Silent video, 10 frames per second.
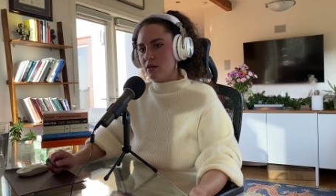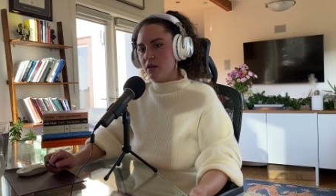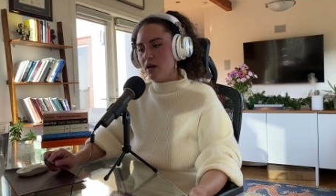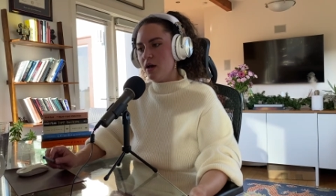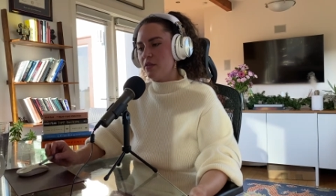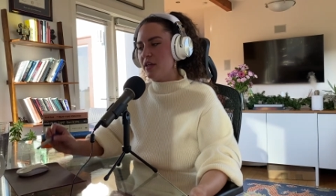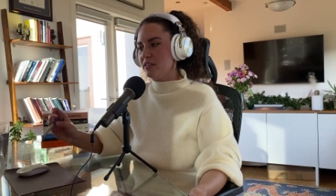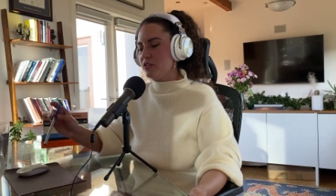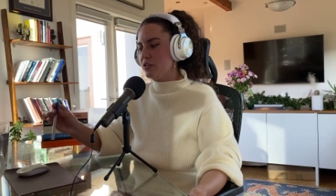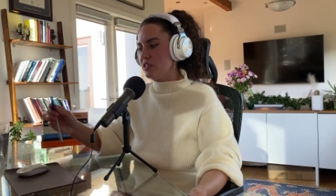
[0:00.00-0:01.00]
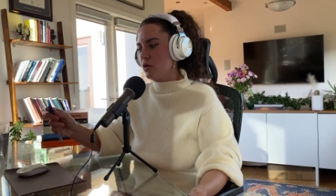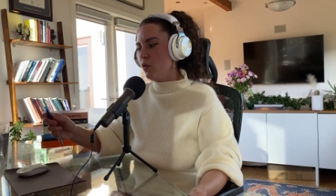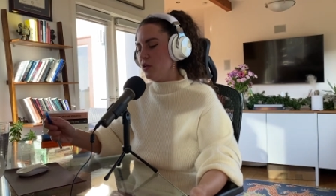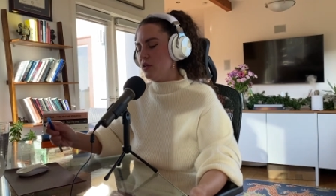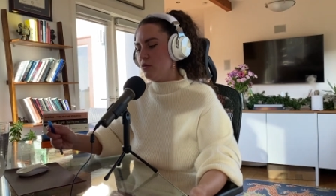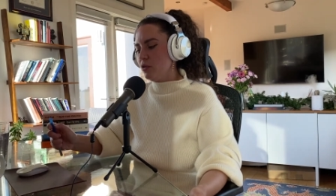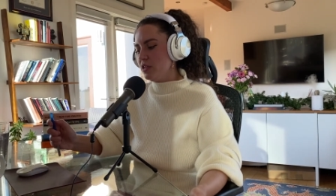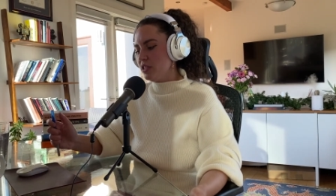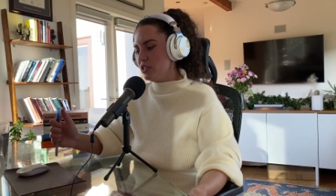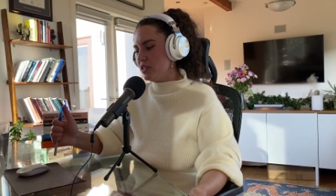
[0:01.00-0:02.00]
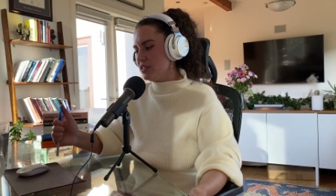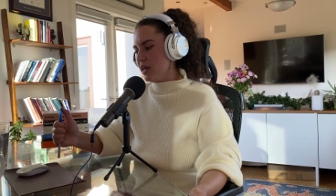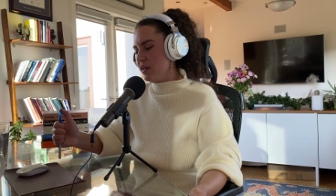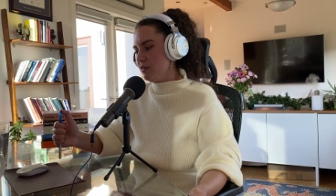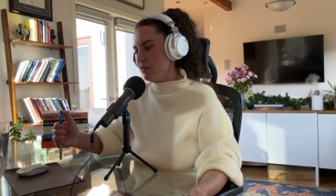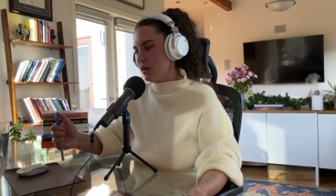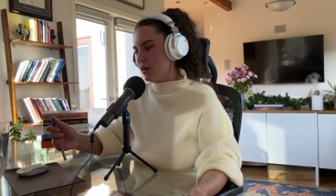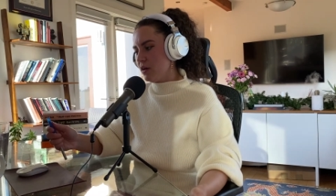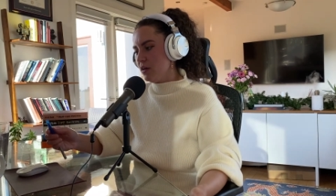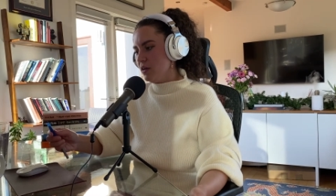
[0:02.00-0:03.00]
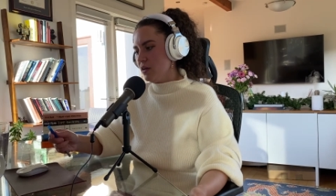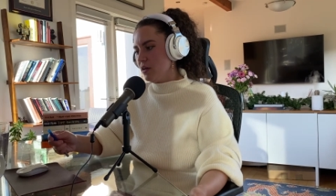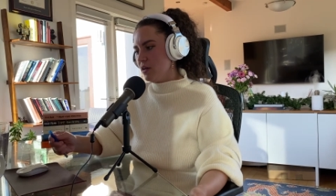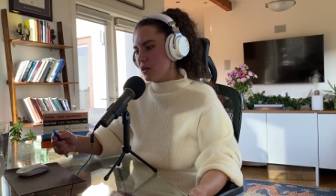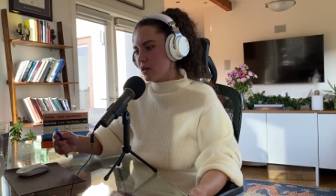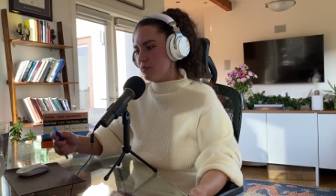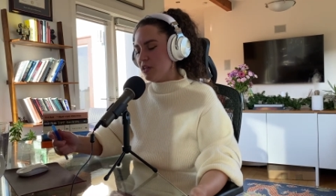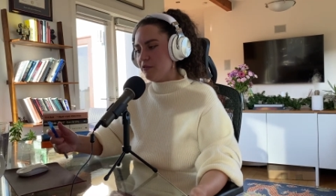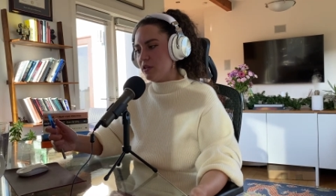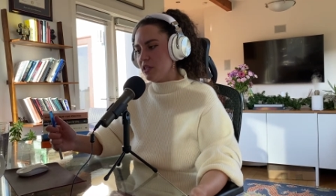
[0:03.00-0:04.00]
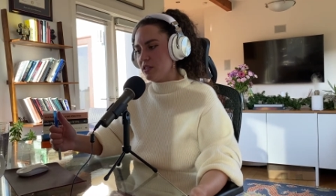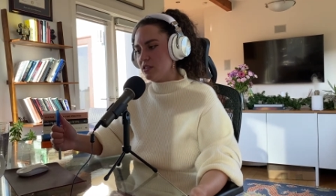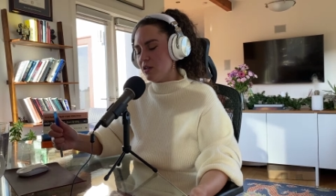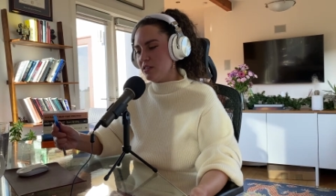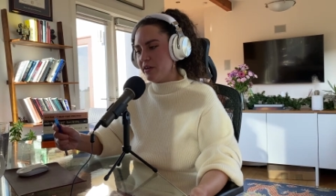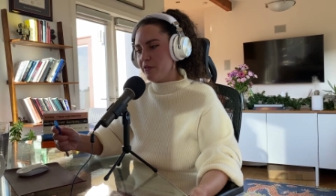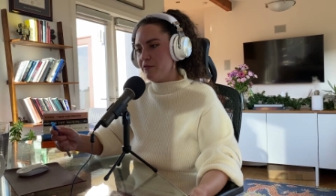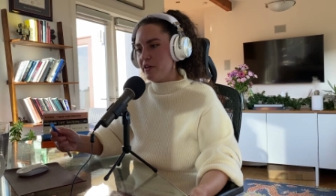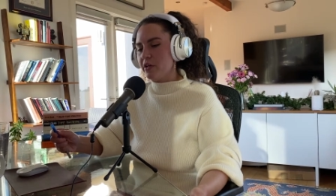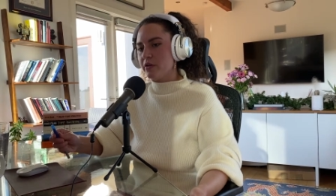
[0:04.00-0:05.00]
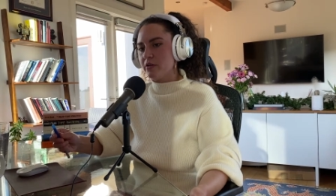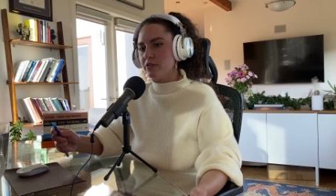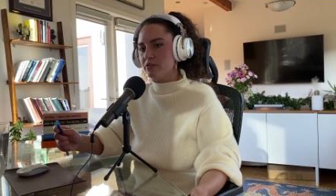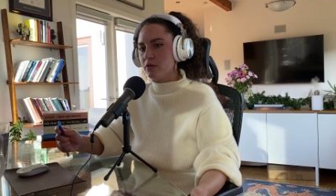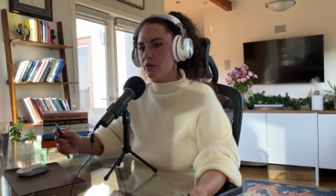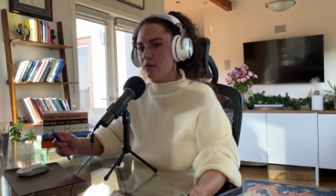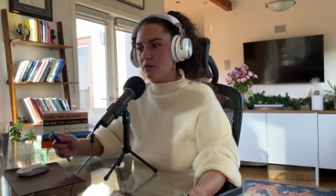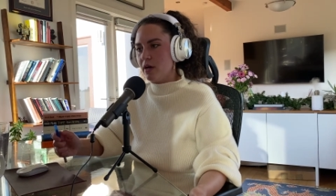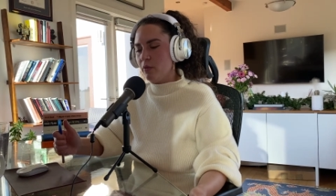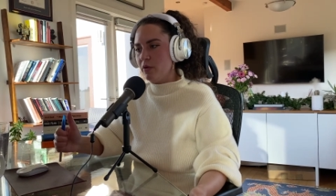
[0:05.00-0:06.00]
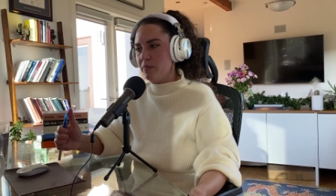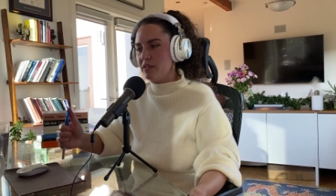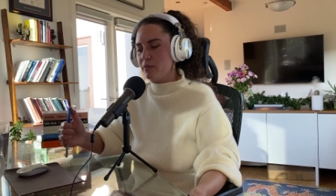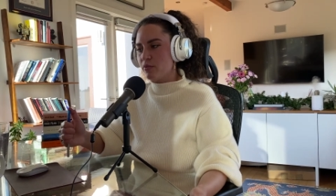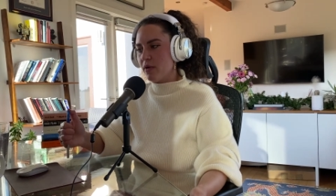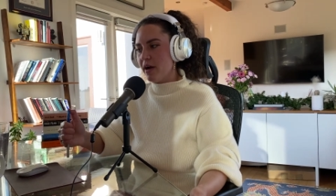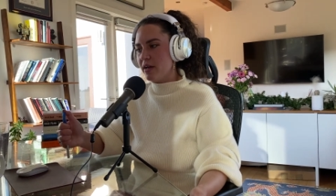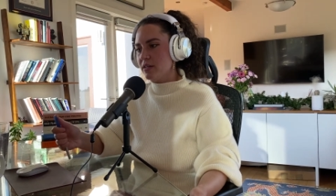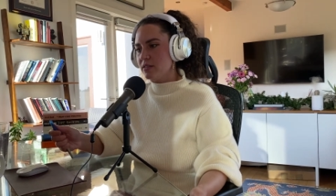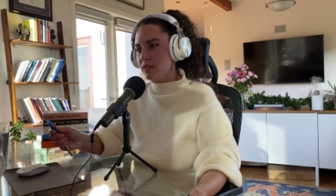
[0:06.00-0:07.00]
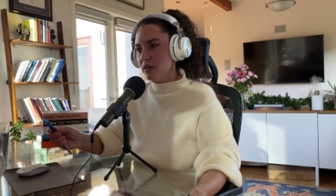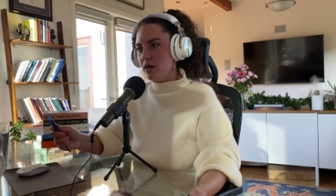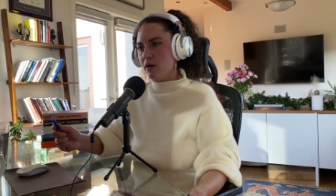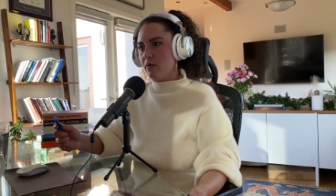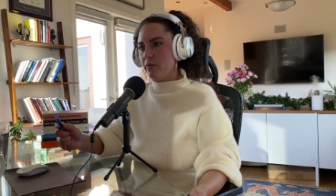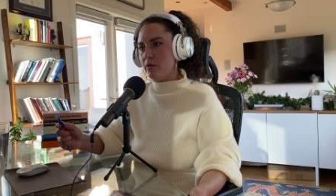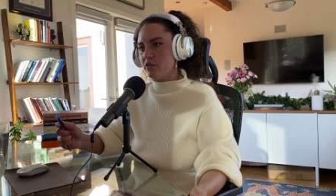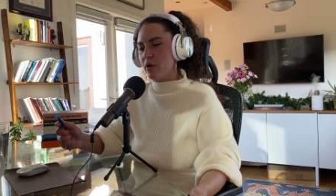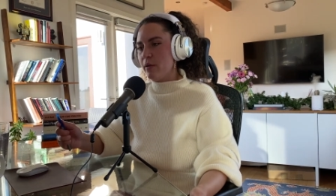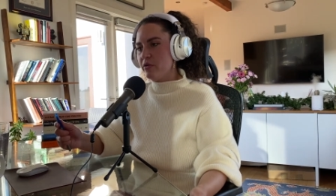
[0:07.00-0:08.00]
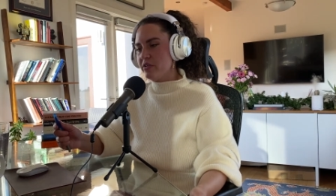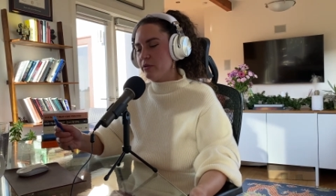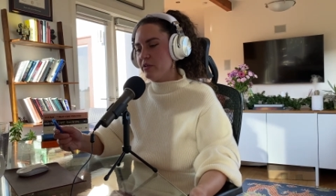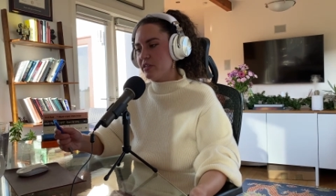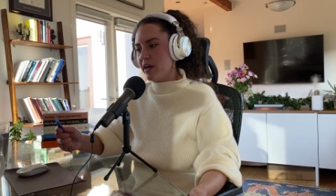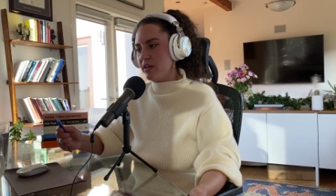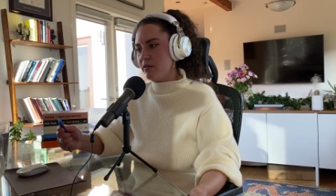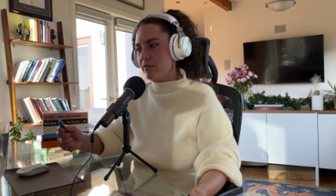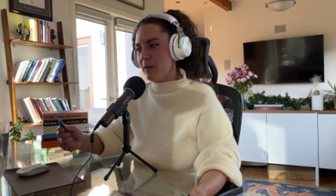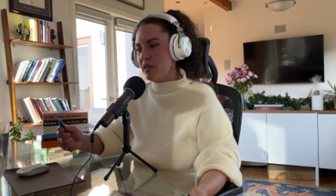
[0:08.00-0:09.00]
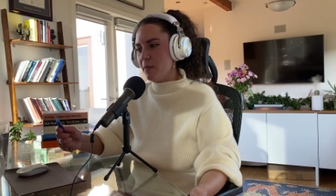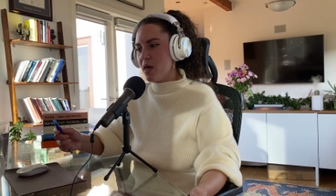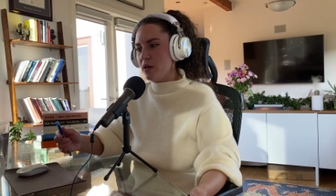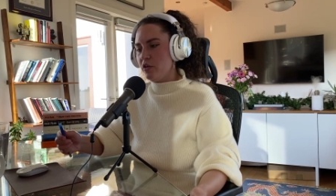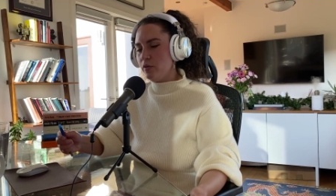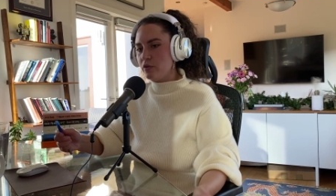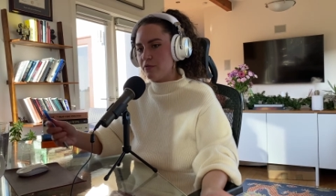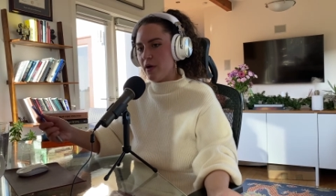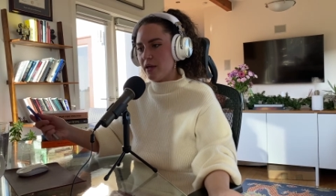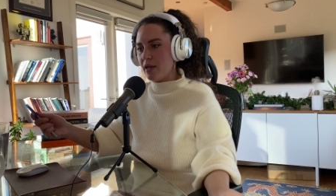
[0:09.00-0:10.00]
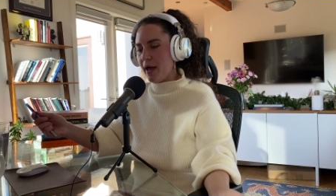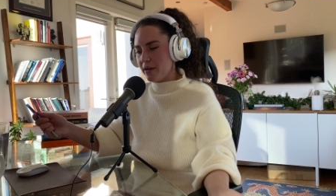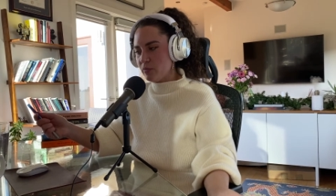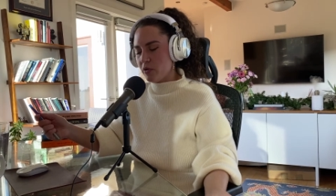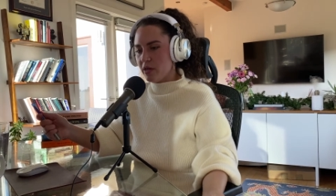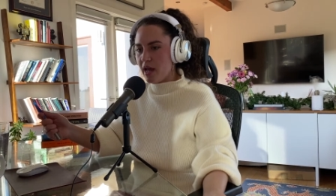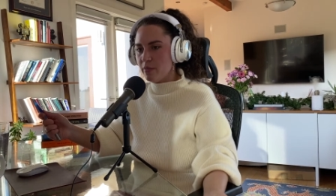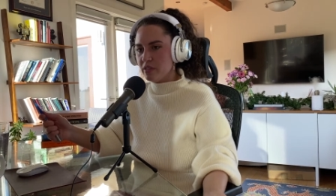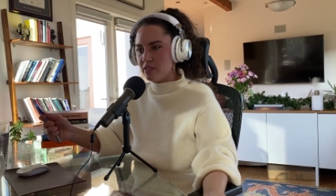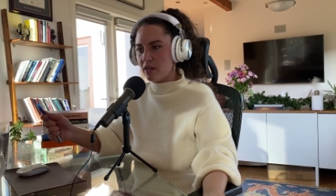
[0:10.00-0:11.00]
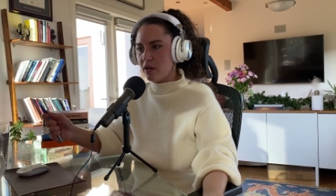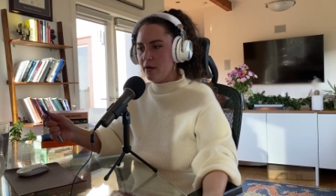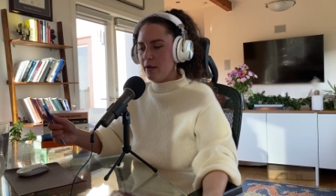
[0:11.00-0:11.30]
Huh? That's interesting. Well, Nietzsche is kind of a. Definitely a solitary figure, so I wouldn't be surprised. So Emerson was kind of, I mean, I'm not a huge fucking expert on Emerson,